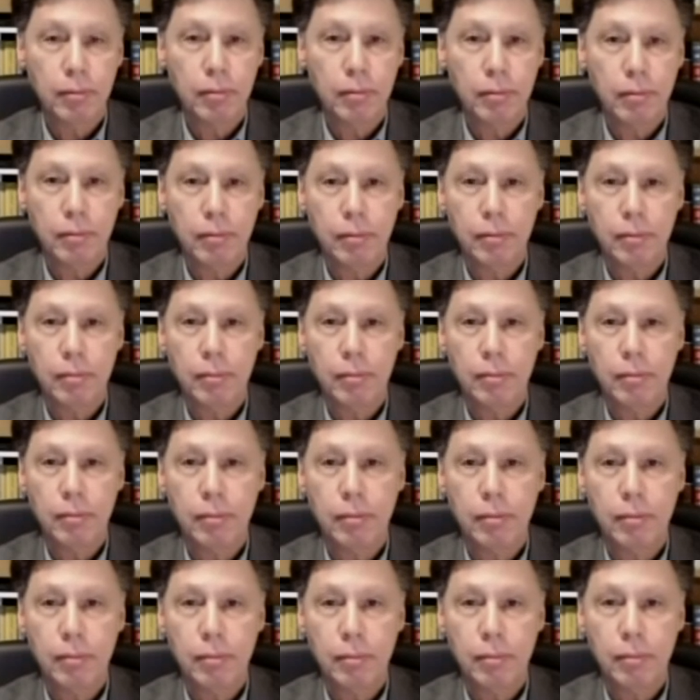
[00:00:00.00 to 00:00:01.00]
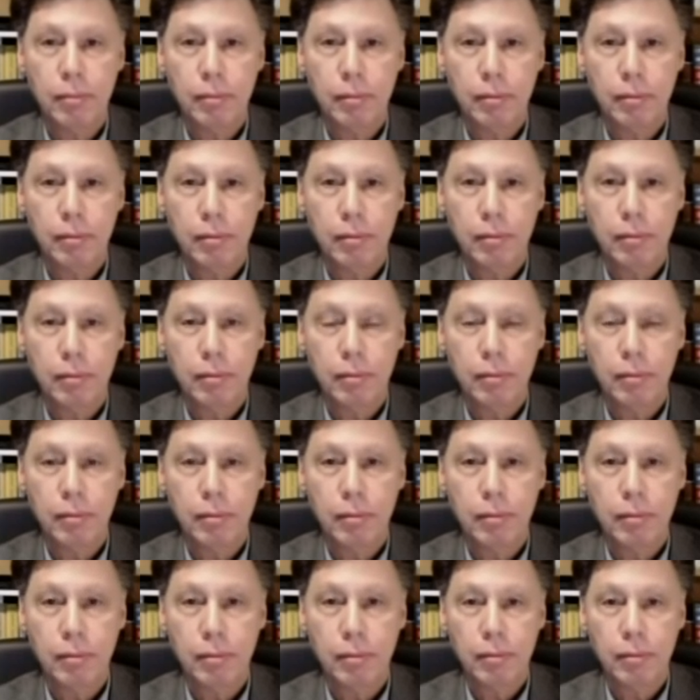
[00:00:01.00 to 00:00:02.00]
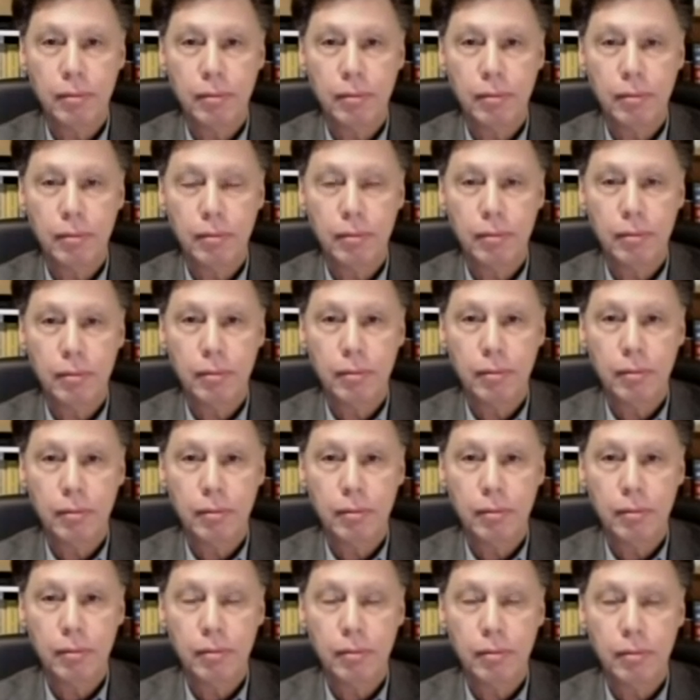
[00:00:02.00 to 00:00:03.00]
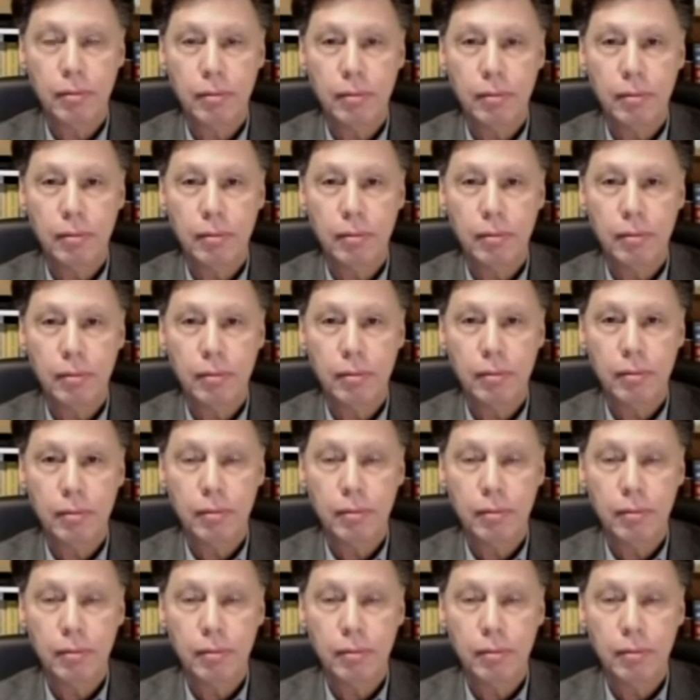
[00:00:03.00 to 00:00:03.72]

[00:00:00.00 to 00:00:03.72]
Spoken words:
(silent)